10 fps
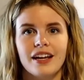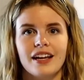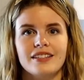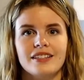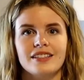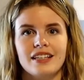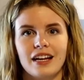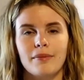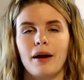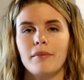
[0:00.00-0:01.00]
It's instead
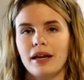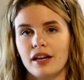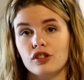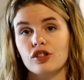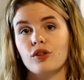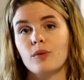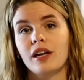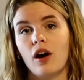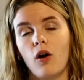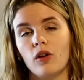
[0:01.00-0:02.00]
about making sure that we
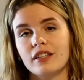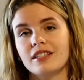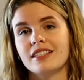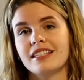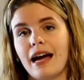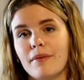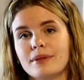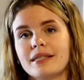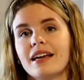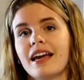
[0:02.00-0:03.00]
get all these
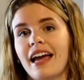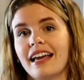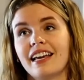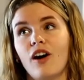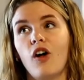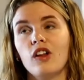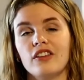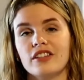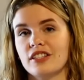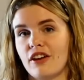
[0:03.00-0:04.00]
steps and get all of
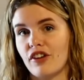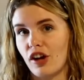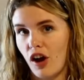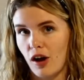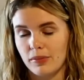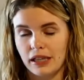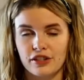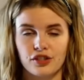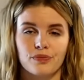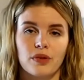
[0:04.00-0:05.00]
this stuff accomplished.